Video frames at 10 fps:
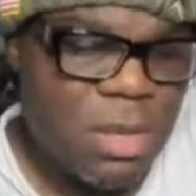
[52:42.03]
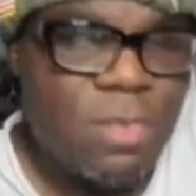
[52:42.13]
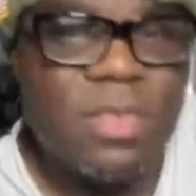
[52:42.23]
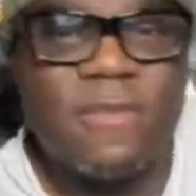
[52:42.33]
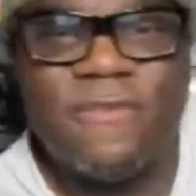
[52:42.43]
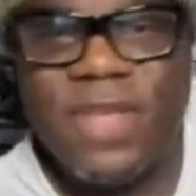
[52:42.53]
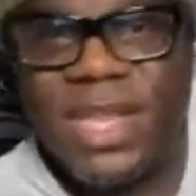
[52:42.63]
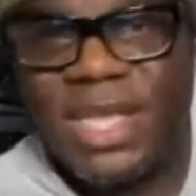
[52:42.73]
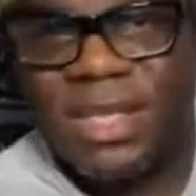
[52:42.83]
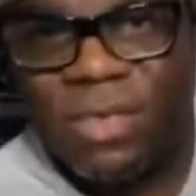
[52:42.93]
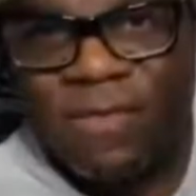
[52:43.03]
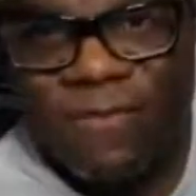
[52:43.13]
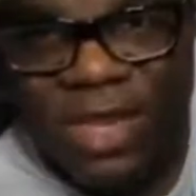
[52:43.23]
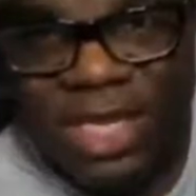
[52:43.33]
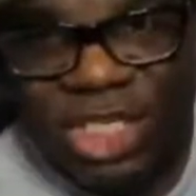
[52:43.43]
with the Philly with the
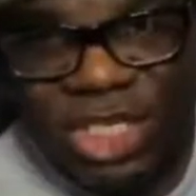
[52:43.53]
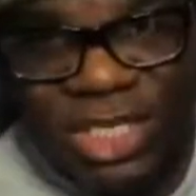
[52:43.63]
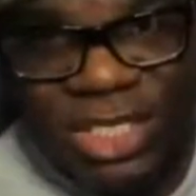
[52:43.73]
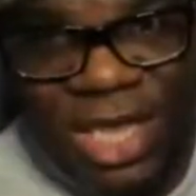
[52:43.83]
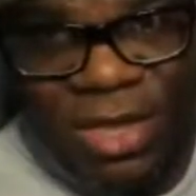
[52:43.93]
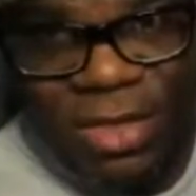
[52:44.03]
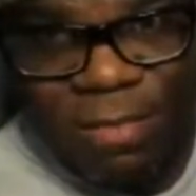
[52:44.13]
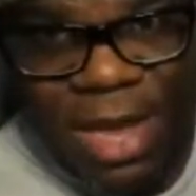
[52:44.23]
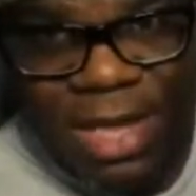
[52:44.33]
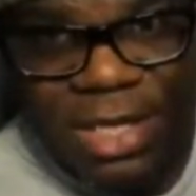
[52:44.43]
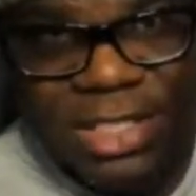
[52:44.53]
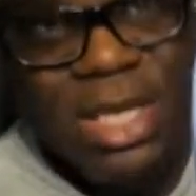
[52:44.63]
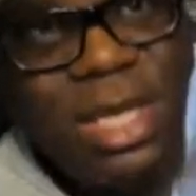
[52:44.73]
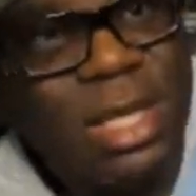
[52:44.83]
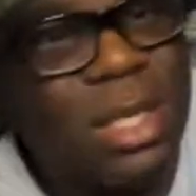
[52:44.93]
Philly cheesesteak on the back of the
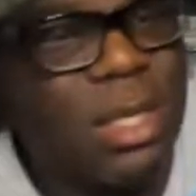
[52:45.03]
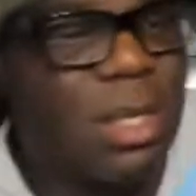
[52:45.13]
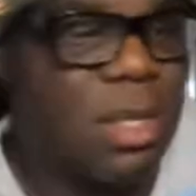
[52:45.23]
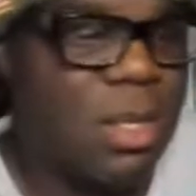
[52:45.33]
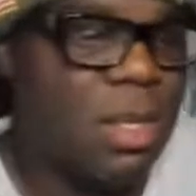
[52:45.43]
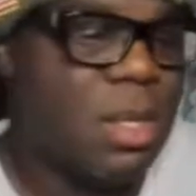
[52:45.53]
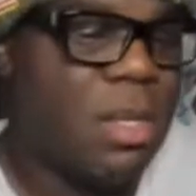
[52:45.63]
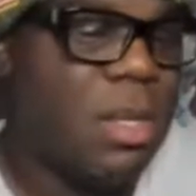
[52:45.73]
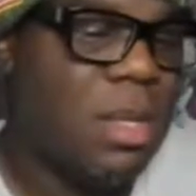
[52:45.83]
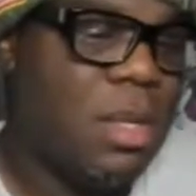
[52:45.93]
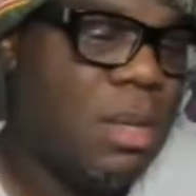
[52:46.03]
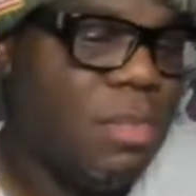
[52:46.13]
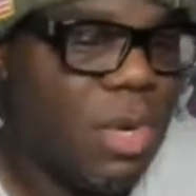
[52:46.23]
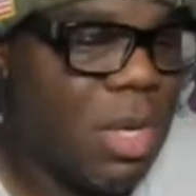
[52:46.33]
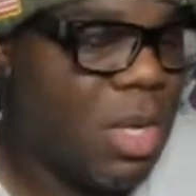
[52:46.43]
tongue,
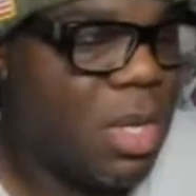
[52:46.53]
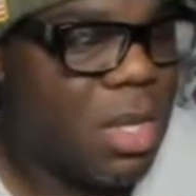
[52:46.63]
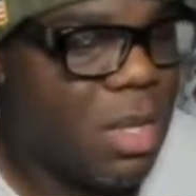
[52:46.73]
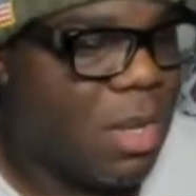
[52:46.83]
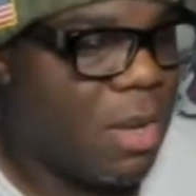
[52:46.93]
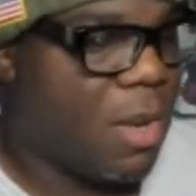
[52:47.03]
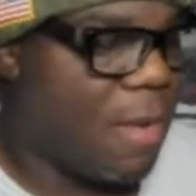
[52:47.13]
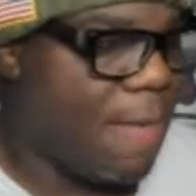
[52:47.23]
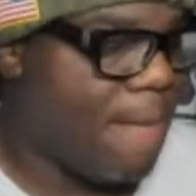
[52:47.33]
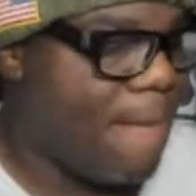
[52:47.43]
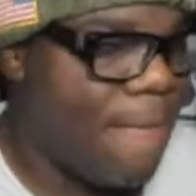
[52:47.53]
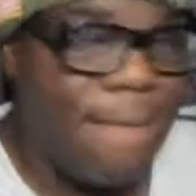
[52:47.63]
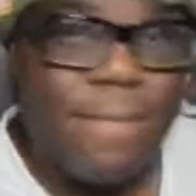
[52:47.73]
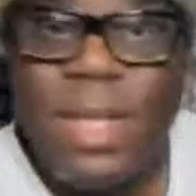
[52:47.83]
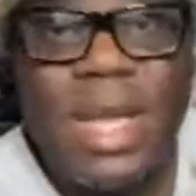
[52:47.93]
bruh.
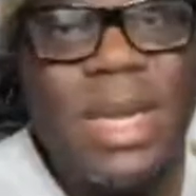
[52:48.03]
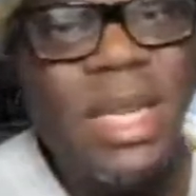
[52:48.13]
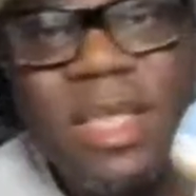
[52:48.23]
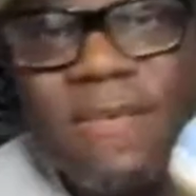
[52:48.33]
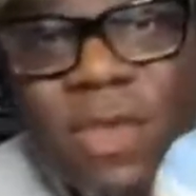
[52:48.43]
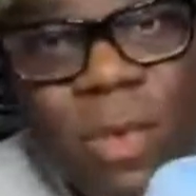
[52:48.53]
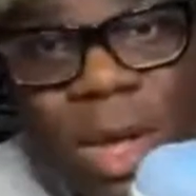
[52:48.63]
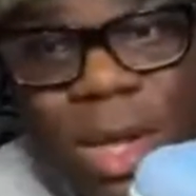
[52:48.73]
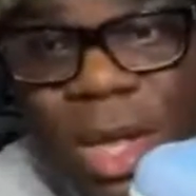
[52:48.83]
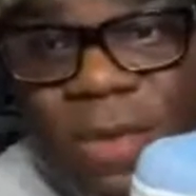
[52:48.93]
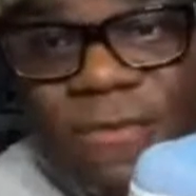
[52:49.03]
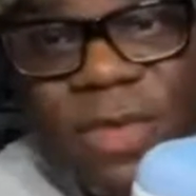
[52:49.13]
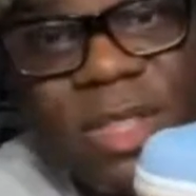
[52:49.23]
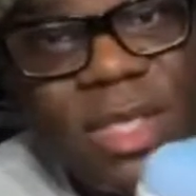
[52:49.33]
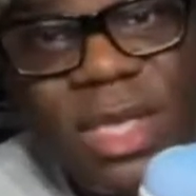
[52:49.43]
I need to give you all on
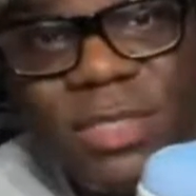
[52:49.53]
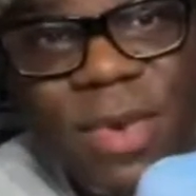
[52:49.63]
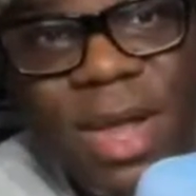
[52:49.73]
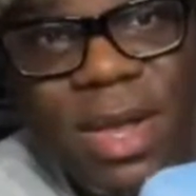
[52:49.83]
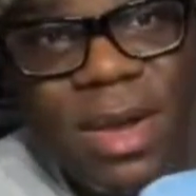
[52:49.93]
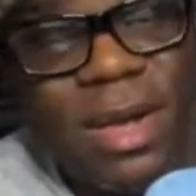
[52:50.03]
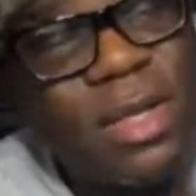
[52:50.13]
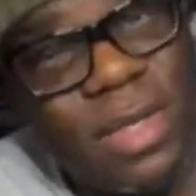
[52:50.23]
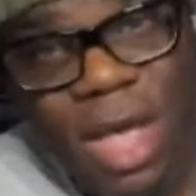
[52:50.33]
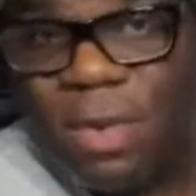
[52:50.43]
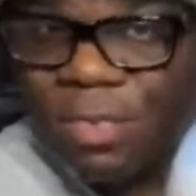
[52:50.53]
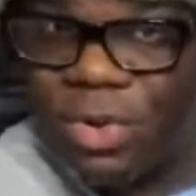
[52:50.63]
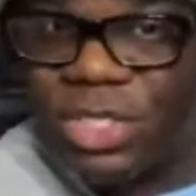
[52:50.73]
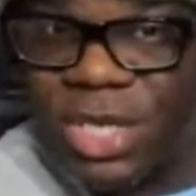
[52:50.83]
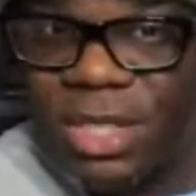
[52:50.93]
foot of these right here. I know y'all
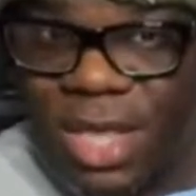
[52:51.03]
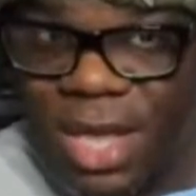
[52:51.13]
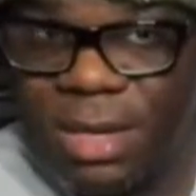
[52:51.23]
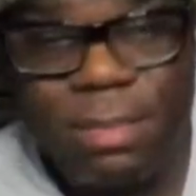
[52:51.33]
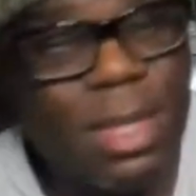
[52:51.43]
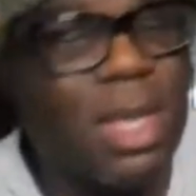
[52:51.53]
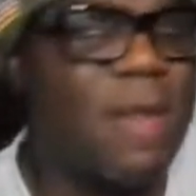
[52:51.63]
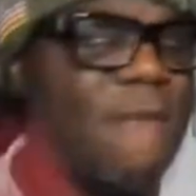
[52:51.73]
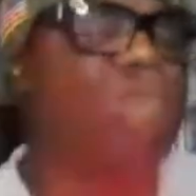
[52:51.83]
appreciate that, man.